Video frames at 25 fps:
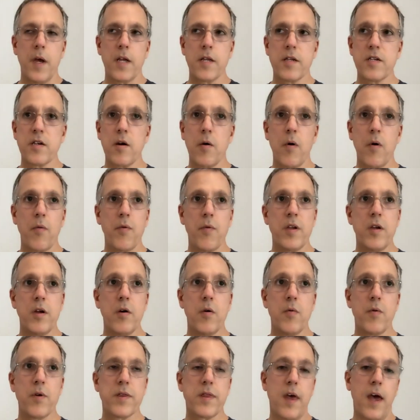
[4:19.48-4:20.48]
so what we do
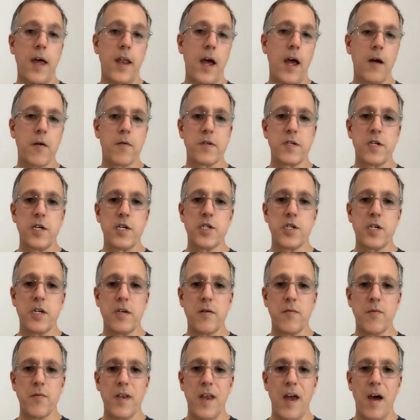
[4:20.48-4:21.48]
with that
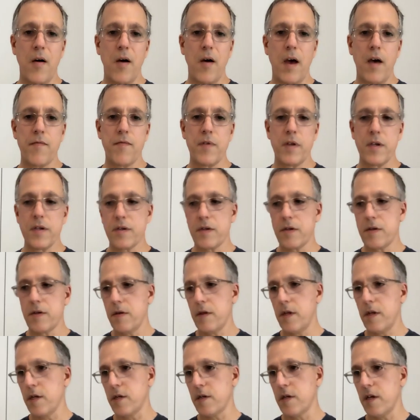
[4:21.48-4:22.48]
acquisition, we now have this
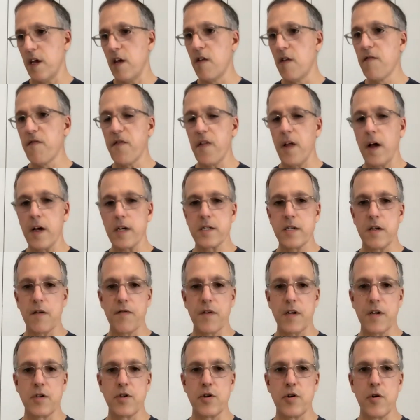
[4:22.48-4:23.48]
influx of
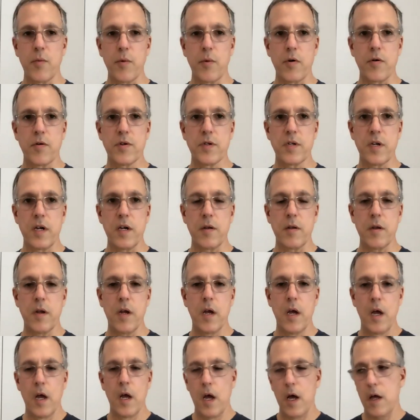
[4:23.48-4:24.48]
consumers, and
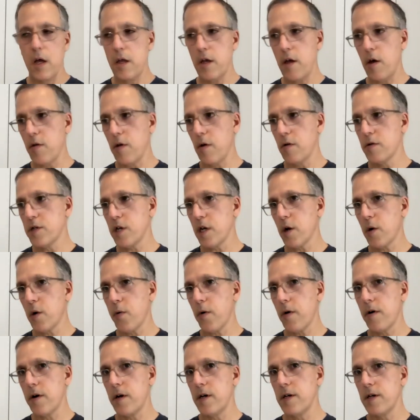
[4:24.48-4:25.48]
you know, those
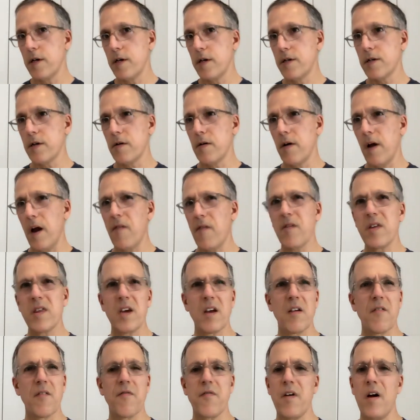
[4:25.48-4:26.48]
inquiries are
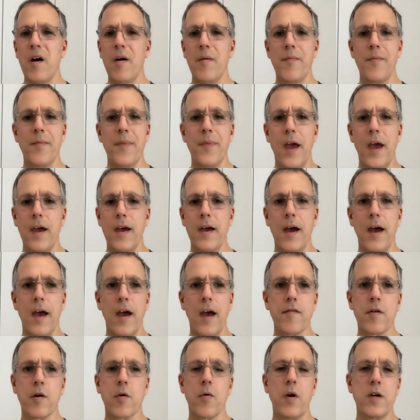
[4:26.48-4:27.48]
everything from, hey, I
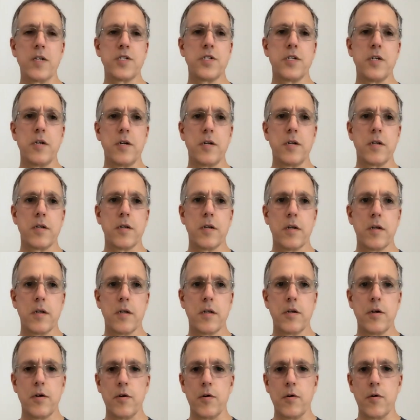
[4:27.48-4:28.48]
have a question,
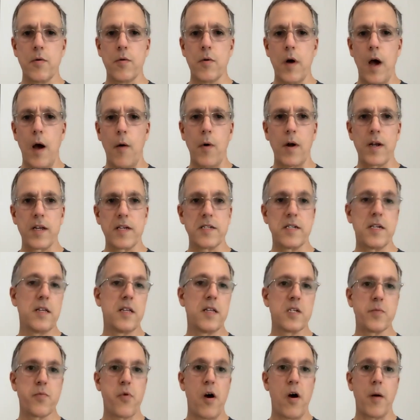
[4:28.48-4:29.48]
to I want to see
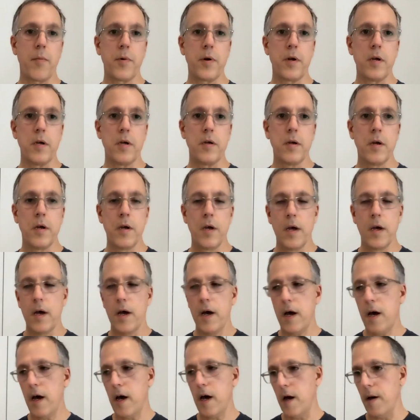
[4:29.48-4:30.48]
this property,
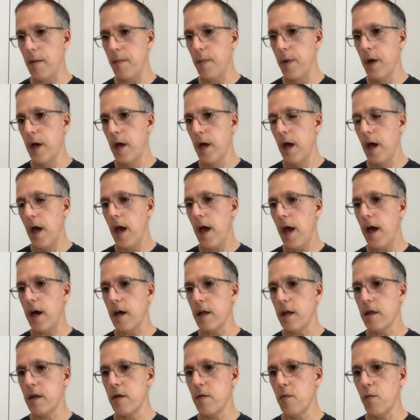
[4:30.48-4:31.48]

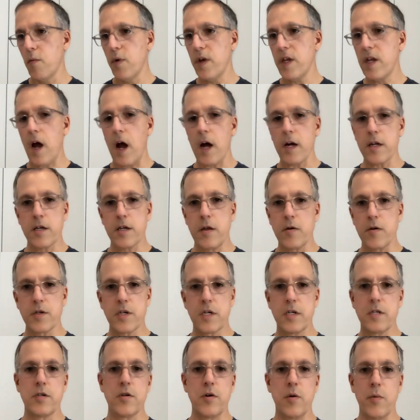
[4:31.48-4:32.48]
and we talk to those
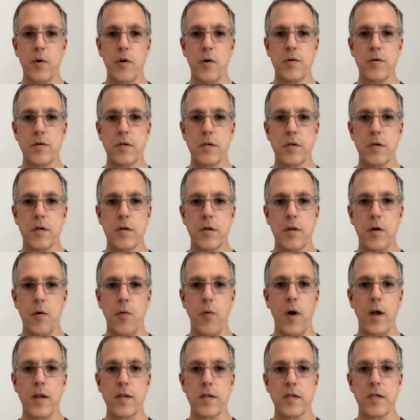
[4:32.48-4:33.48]
consumers, the
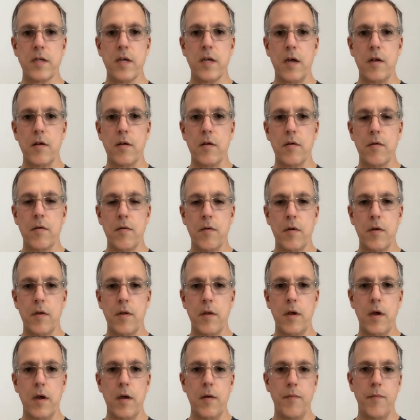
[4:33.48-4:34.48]
ones that
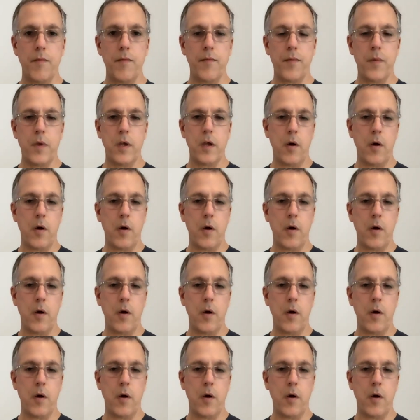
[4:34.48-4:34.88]
you know,